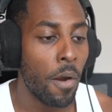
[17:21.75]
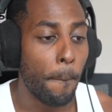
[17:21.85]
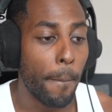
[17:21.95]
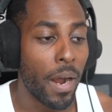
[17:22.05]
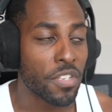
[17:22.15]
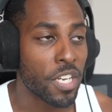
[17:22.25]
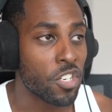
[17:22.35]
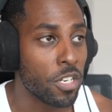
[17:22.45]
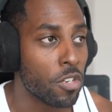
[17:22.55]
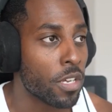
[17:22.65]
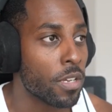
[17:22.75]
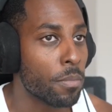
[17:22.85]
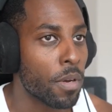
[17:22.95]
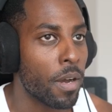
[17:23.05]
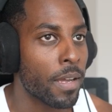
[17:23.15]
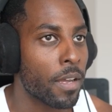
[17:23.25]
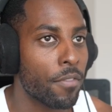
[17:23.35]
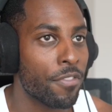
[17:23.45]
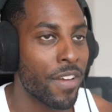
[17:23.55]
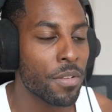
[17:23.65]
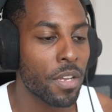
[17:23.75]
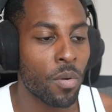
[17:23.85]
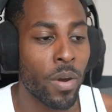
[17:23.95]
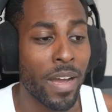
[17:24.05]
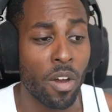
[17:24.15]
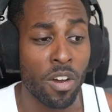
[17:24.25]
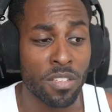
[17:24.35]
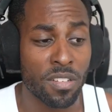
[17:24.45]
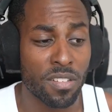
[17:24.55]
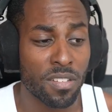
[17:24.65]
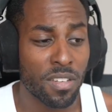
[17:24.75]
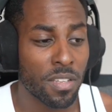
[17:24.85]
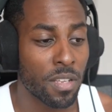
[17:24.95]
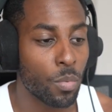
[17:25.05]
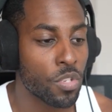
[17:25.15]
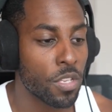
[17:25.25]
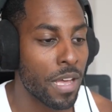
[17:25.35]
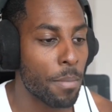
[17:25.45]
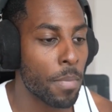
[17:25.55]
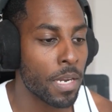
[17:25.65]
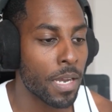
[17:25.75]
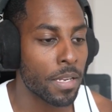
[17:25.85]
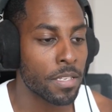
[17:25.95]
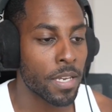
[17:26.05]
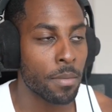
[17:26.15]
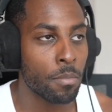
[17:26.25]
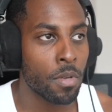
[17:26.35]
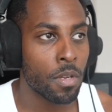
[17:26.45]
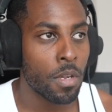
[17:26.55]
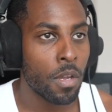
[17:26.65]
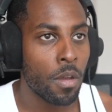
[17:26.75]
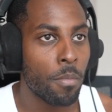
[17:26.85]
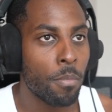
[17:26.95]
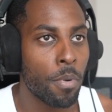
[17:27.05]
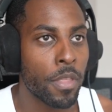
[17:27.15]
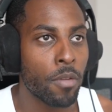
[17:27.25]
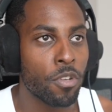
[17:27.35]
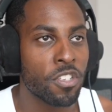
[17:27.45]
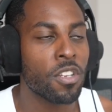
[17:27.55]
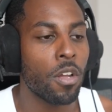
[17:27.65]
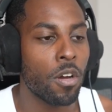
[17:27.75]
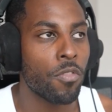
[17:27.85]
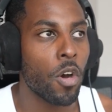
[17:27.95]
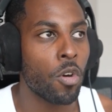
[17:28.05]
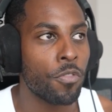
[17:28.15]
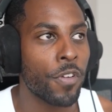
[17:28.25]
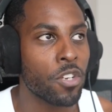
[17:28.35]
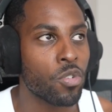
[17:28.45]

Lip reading: I was actually looking, but I found it quite hard. There wasn't that many at that time. But there is a lot of old factory